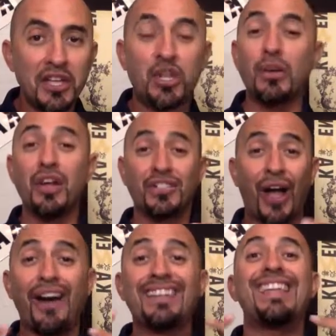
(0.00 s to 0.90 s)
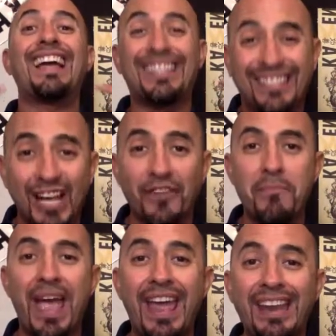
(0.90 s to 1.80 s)
So your tongue is like silver,
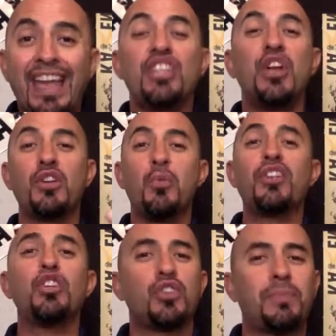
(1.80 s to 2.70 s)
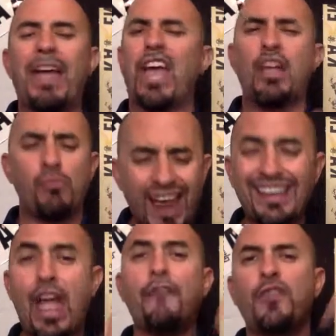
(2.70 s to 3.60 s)
man. So you what you spend and right
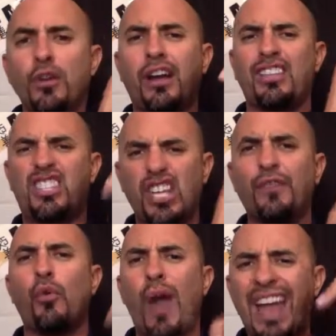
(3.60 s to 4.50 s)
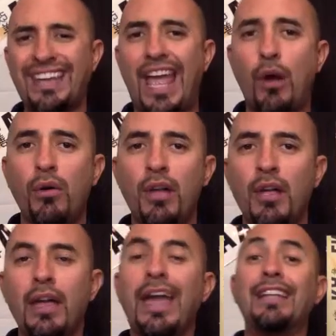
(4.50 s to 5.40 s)
now, if you look at silver right now,
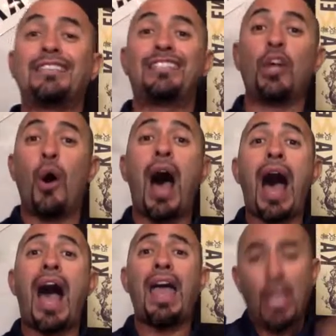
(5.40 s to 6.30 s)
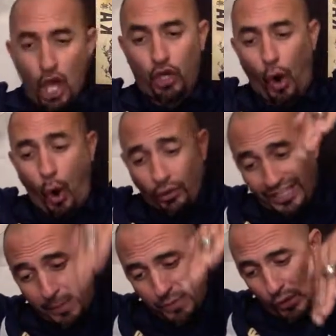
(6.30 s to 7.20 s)
it's still high.
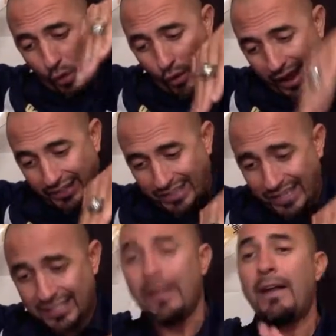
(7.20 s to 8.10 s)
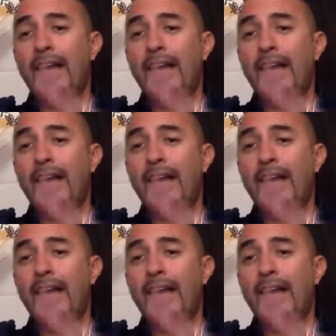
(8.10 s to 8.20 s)
Gold keeps on going like this